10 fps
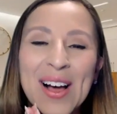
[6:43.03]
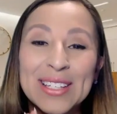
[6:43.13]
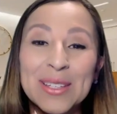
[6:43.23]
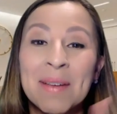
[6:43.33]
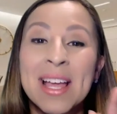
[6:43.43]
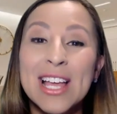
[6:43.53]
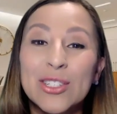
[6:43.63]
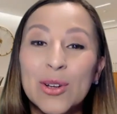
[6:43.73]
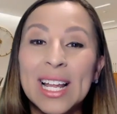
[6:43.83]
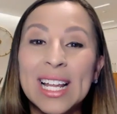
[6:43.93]
Awesome.
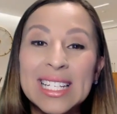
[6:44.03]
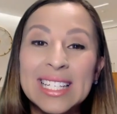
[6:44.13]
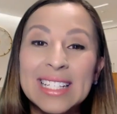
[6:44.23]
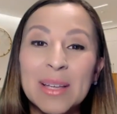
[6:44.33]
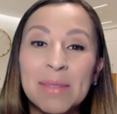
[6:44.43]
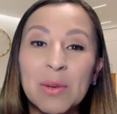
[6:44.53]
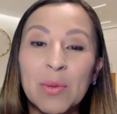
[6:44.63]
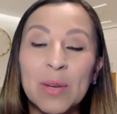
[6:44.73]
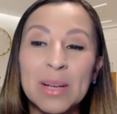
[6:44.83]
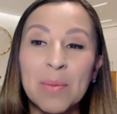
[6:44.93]
So Layla said something
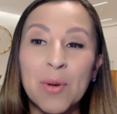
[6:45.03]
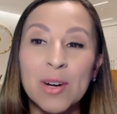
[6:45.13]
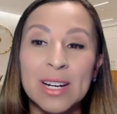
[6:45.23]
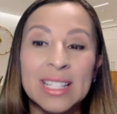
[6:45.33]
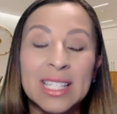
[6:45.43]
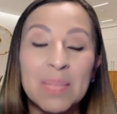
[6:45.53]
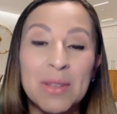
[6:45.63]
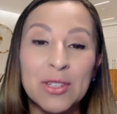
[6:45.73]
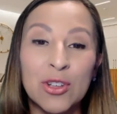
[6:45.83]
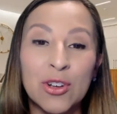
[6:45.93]
really important. It
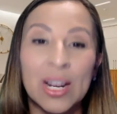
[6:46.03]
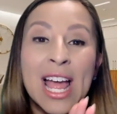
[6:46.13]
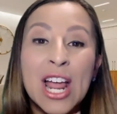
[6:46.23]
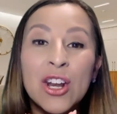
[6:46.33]
smells good.